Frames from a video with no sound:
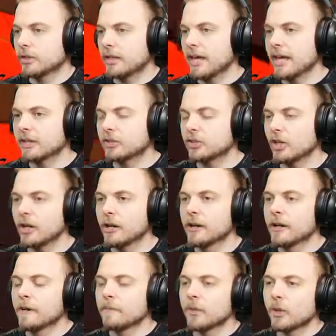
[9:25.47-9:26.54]
Okay, so
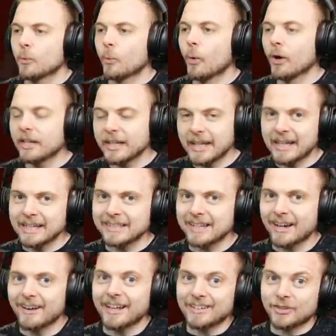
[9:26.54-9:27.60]
what it is...
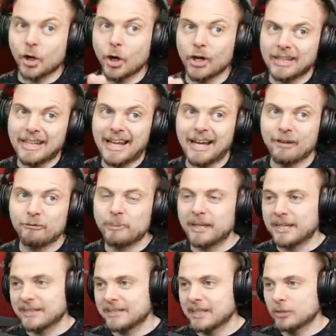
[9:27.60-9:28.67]
all right, don't laugh
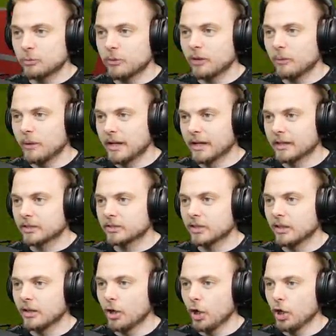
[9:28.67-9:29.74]
because this will work. So
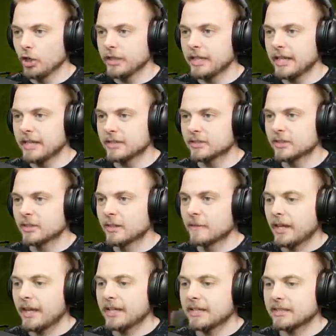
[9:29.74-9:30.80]
all it is
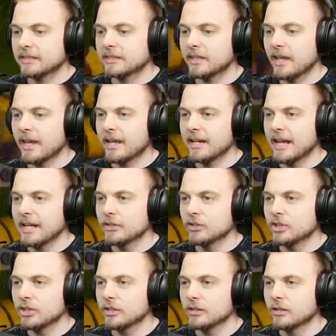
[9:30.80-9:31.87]
is an
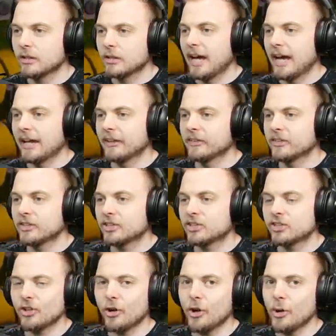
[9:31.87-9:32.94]
engine and a
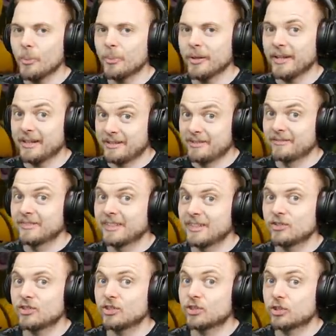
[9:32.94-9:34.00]
saw blade.
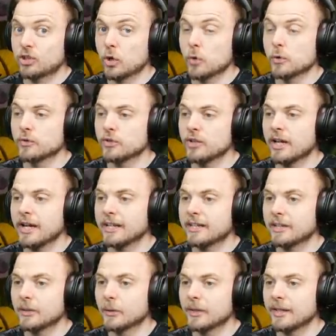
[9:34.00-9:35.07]
This is two hundred I
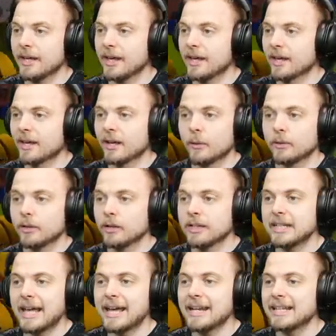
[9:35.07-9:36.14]
Q, okay? We don't
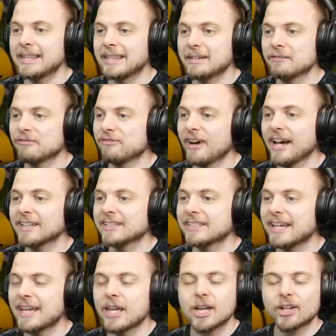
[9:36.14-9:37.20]
need anything
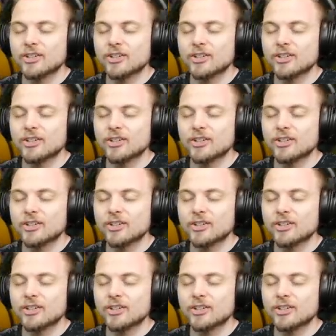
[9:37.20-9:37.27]
fancy.